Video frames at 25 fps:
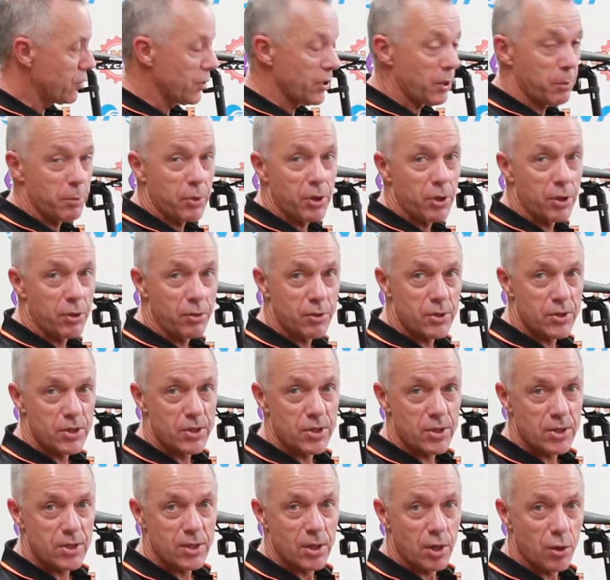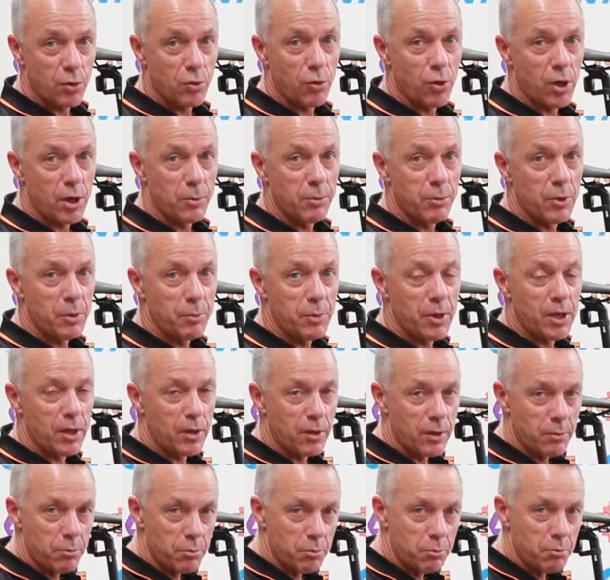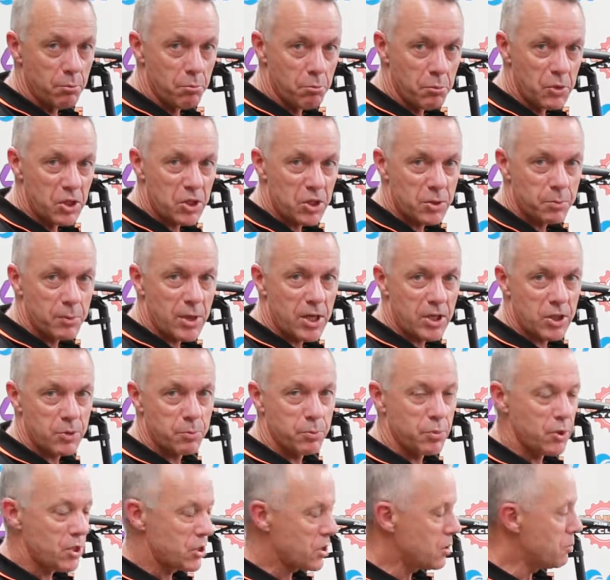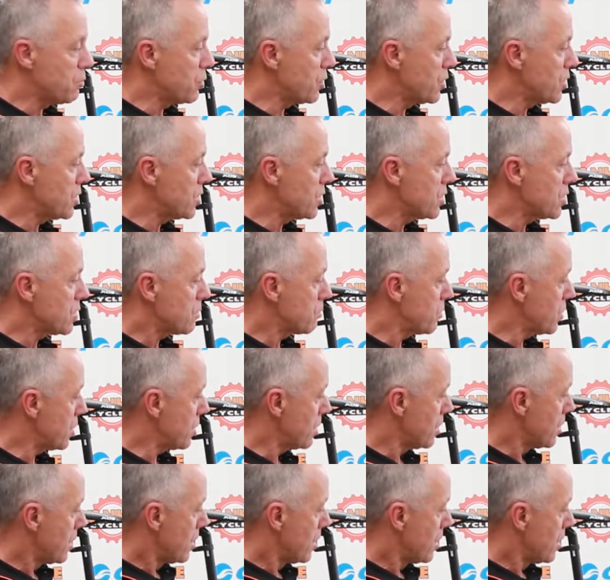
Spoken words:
the appearance is quite a bit better than mismatched bits and pieces, but